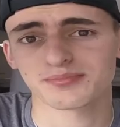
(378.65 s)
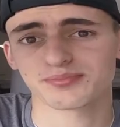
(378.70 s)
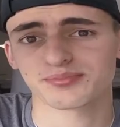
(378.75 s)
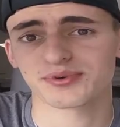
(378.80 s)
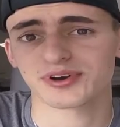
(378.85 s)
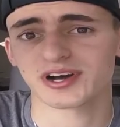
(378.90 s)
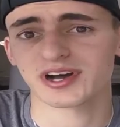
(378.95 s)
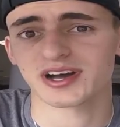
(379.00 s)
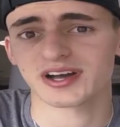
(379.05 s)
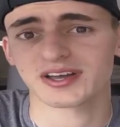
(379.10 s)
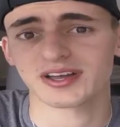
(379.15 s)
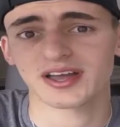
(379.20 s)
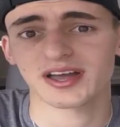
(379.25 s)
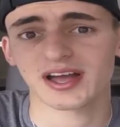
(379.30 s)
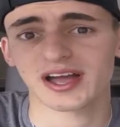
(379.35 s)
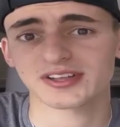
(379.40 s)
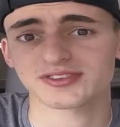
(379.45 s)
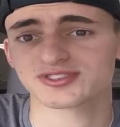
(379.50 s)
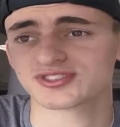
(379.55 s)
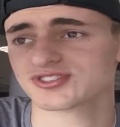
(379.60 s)
But
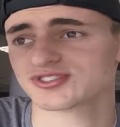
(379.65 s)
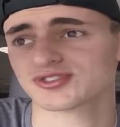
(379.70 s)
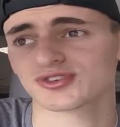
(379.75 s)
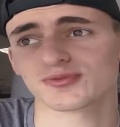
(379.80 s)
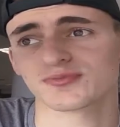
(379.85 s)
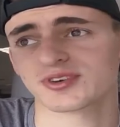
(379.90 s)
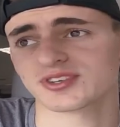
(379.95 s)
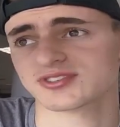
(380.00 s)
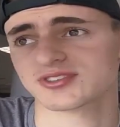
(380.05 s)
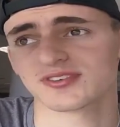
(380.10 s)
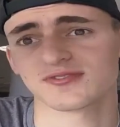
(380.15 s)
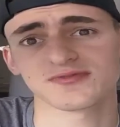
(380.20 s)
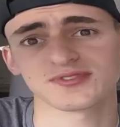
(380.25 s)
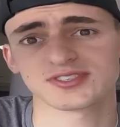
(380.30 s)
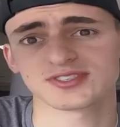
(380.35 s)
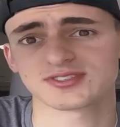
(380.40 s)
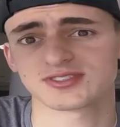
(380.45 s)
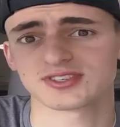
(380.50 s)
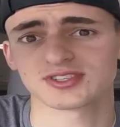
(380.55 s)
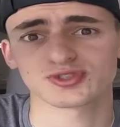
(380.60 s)
I just told myself
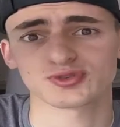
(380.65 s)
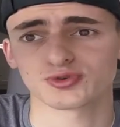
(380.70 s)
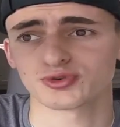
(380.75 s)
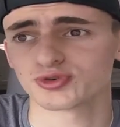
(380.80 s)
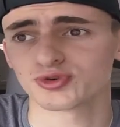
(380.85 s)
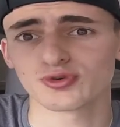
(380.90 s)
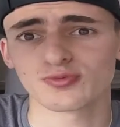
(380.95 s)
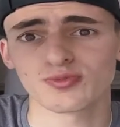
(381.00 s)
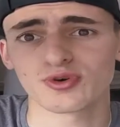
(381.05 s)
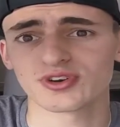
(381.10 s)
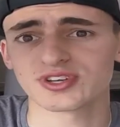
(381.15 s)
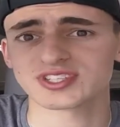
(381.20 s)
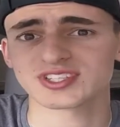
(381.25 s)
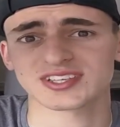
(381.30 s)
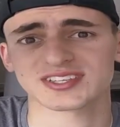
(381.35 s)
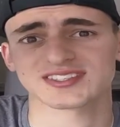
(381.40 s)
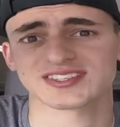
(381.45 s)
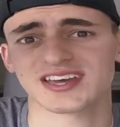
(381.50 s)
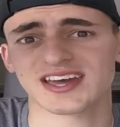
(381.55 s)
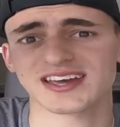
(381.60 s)
it's all normal, it's
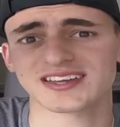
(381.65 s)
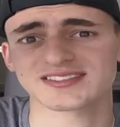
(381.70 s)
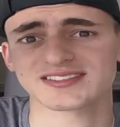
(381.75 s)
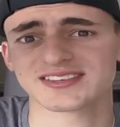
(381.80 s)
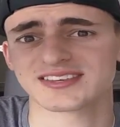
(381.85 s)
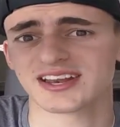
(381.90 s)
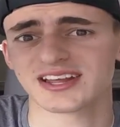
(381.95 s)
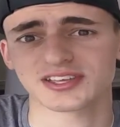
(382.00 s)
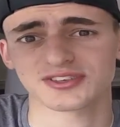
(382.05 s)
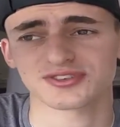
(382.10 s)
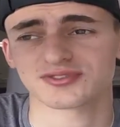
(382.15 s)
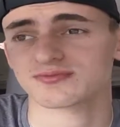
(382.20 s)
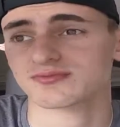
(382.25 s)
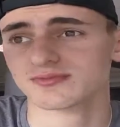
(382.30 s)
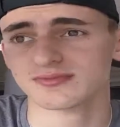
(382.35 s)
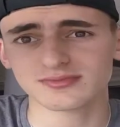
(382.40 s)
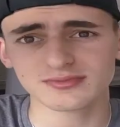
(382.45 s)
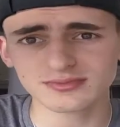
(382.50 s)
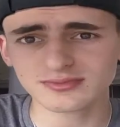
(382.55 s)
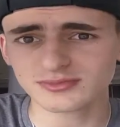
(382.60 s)
anxiety, like
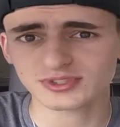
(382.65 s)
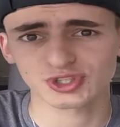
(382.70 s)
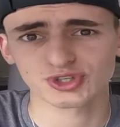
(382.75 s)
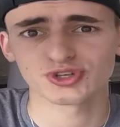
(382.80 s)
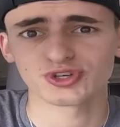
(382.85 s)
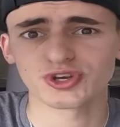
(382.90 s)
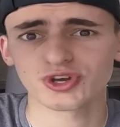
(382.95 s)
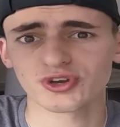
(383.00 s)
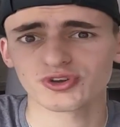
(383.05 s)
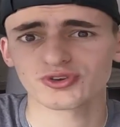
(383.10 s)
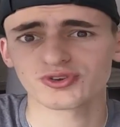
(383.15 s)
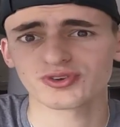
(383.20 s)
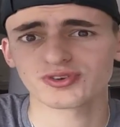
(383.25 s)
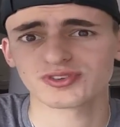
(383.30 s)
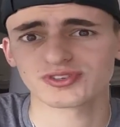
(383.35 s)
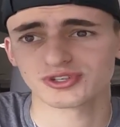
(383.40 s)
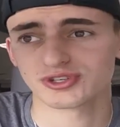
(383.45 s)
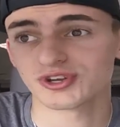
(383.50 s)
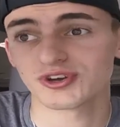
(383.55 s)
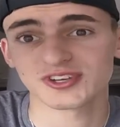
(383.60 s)
you know
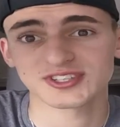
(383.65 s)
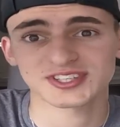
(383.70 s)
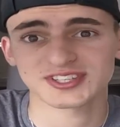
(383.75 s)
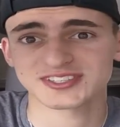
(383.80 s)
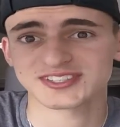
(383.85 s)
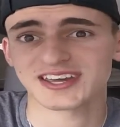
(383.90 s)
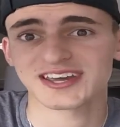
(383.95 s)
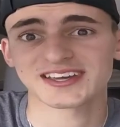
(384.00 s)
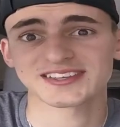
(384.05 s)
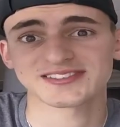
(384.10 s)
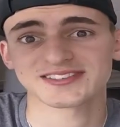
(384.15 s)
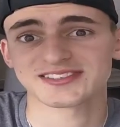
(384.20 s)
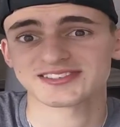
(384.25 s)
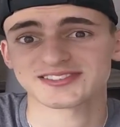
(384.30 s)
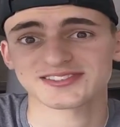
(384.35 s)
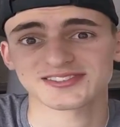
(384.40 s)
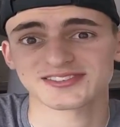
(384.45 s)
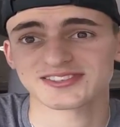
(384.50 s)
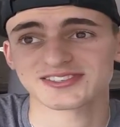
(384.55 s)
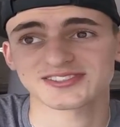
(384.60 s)
it's anxiety,
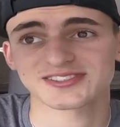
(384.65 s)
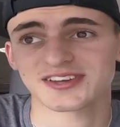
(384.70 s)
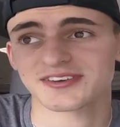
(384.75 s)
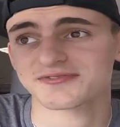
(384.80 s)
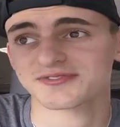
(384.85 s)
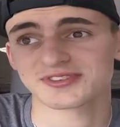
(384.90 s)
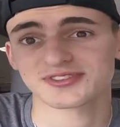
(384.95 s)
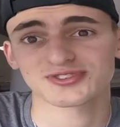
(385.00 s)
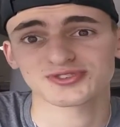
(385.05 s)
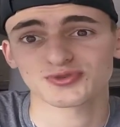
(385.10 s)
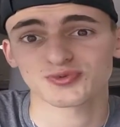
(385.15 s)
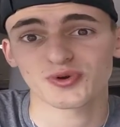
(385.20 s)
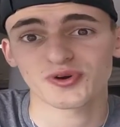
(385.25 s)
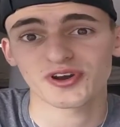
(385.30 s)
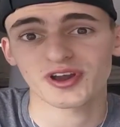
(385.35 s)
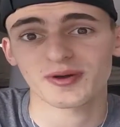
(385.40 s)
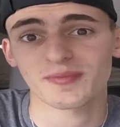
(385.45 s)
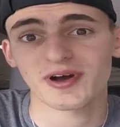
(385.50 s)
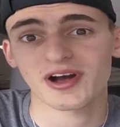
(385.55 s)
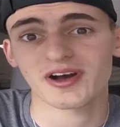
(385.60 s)
it's nothing to
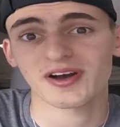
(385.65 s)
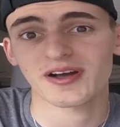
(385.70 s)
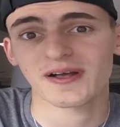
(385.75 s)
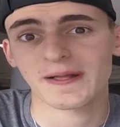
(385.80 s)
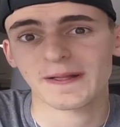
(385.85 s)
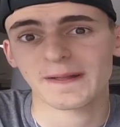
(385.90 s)
worry about.